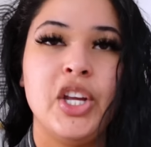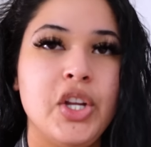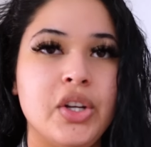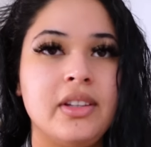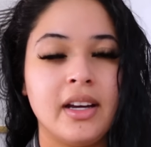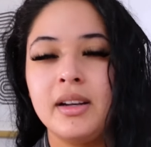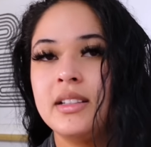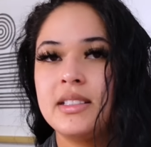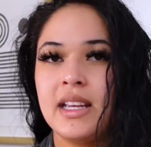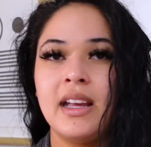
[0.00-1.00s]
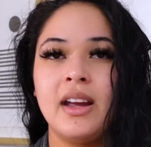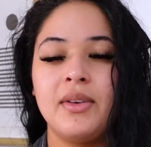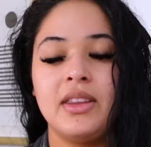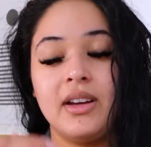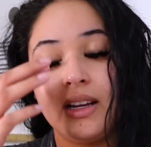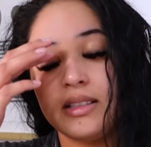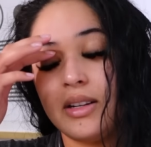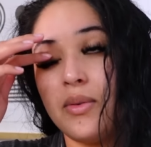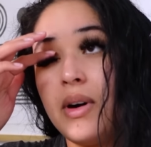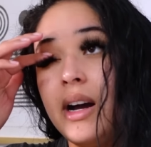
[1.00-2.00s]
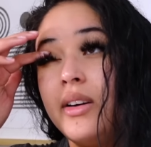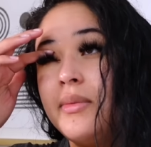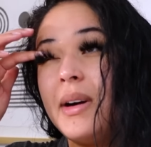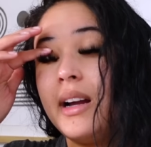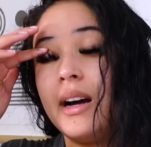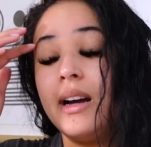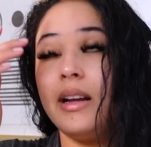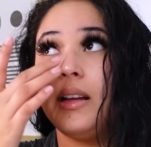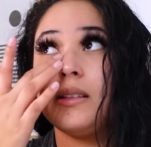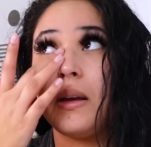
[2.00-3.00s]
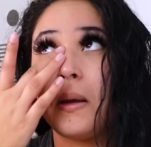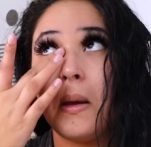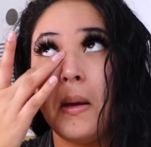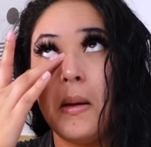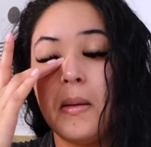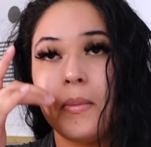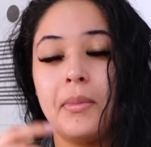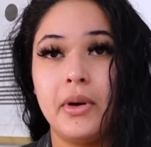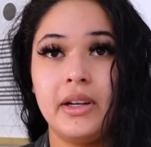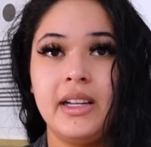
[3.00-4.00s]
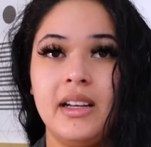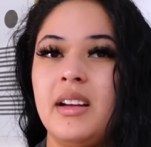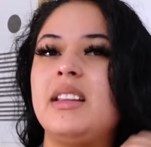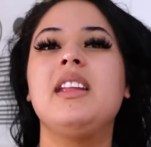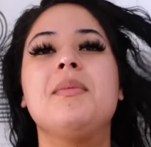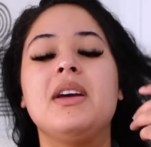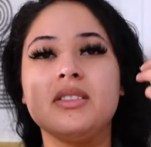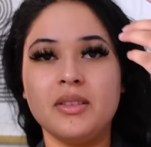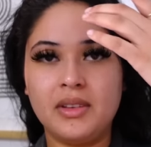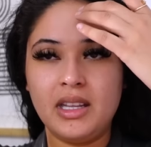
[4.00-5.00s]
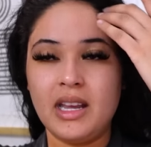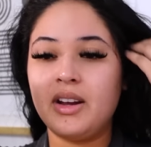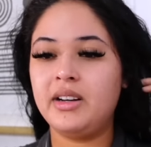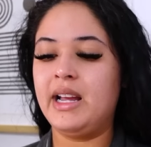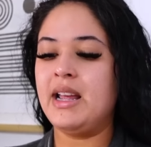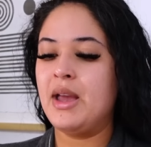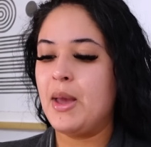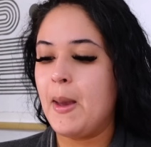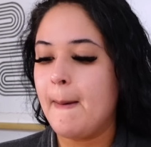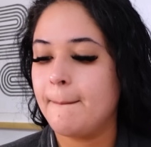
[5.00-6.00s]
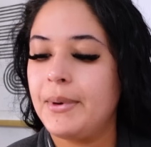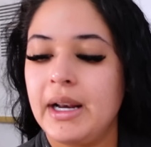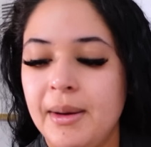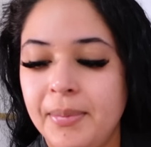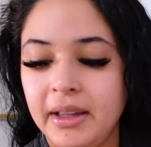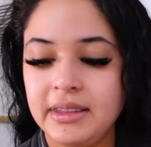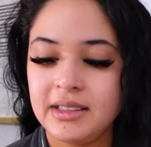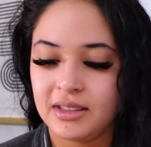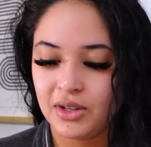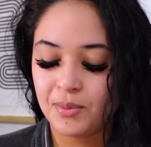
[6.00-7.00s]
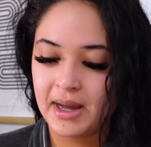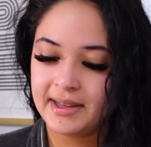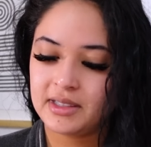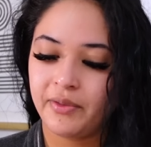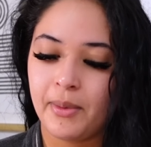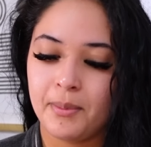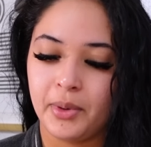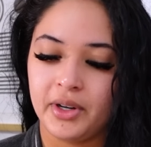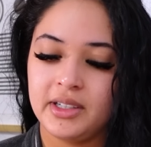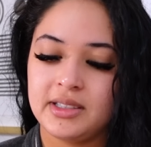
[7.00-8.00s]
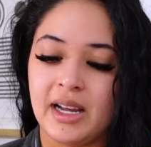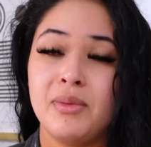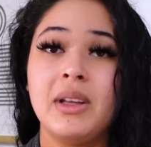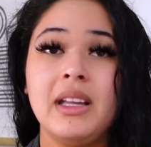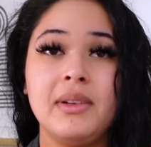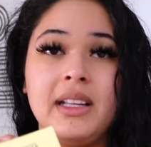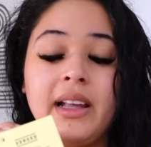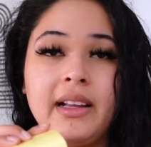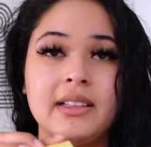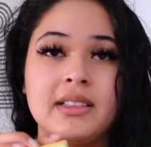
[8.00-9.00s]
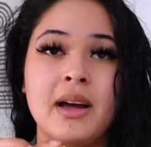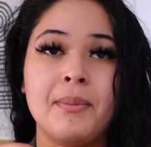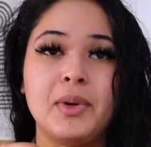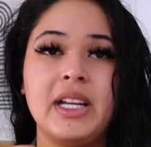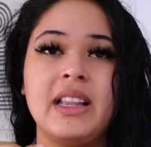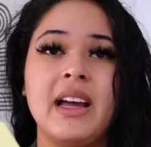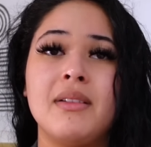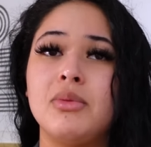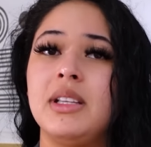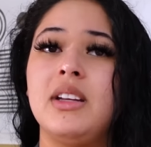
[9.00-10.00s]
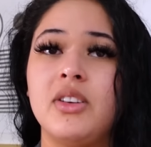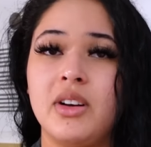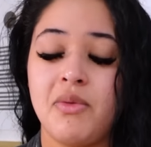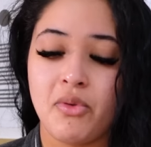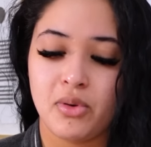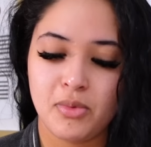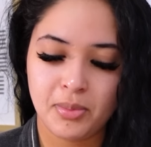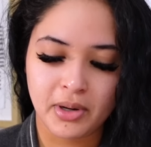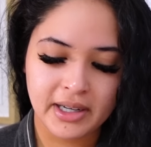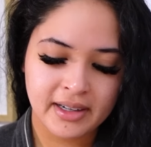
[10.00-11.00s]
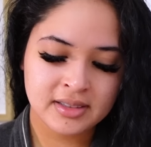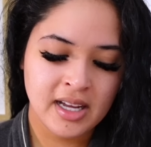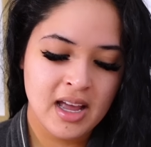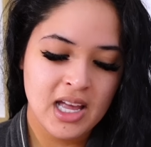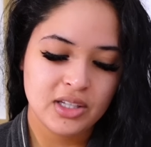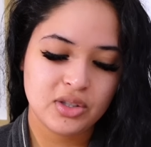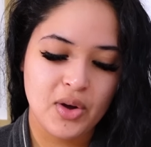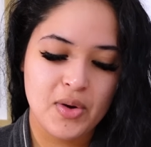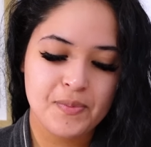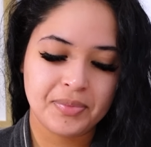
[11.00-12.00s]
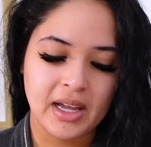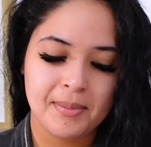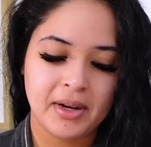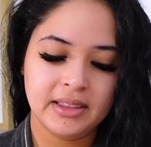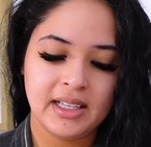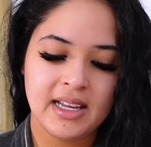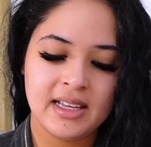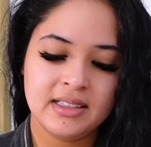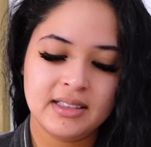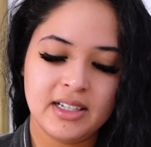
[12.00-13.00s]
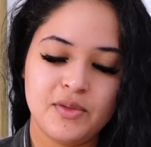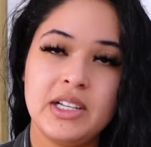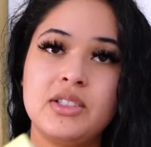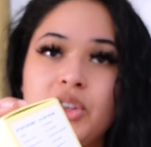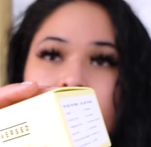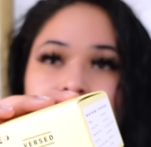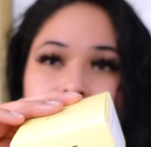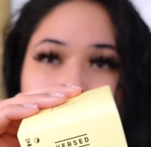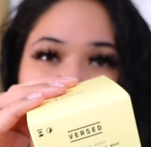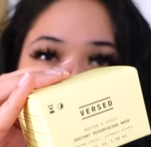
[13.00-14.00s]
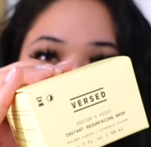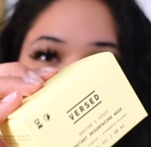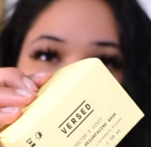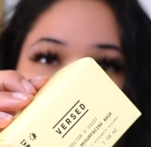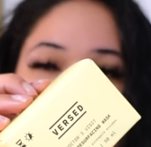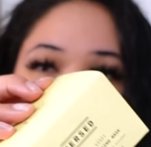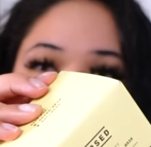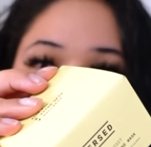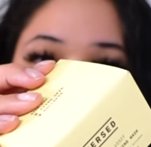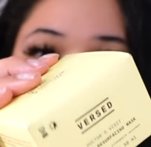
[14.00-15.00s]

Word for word: you know, done skincare with you guys in a while. My eye is like burning, I think because of the hair dye. But I bought this new mask from Versed. I really, really like this company. They have really good affordable products. So I bought the instant resurfing mask. I heard a lot of people